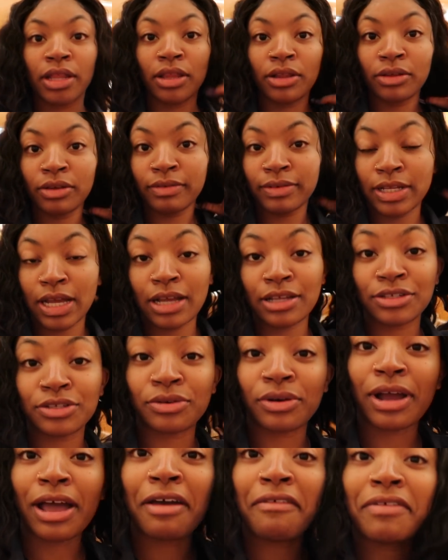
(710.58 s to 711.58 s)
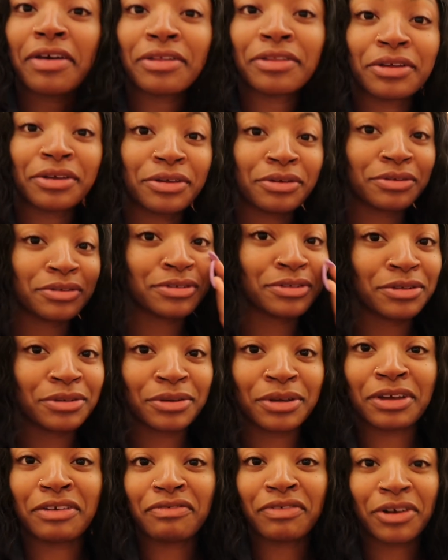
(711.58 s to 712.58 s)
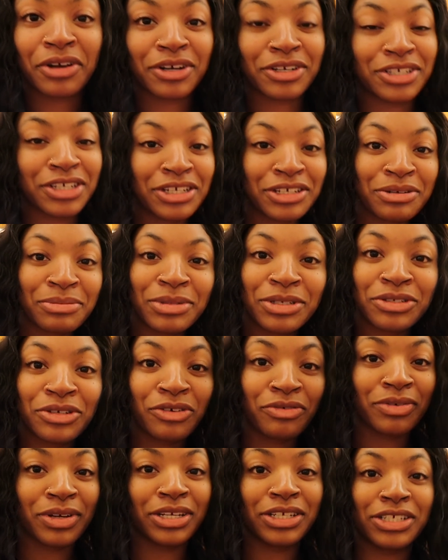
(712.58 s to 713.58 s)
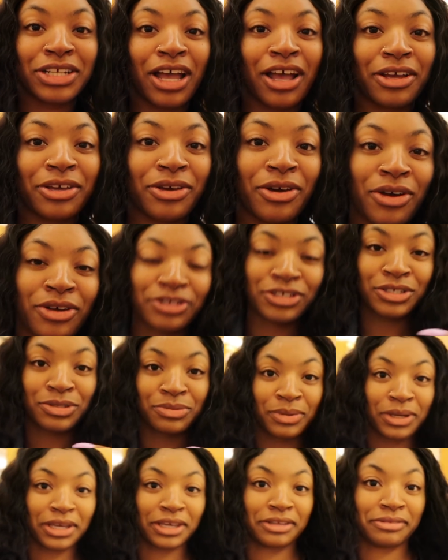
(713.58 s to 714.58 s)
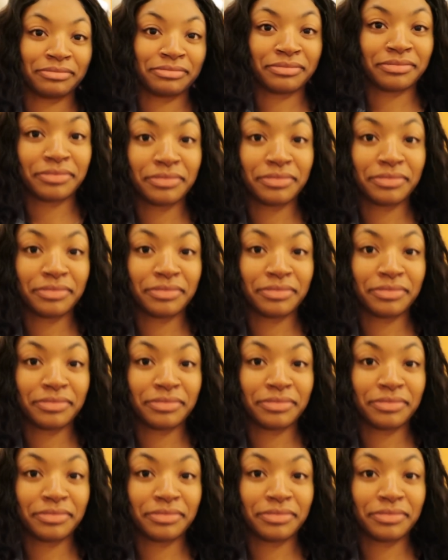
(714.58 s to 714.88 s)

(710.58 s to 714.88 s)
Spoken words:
Louis Vuitton store. I found the cutest little gift for her. She's gonna be so freaking shocked, y'all. Just wait.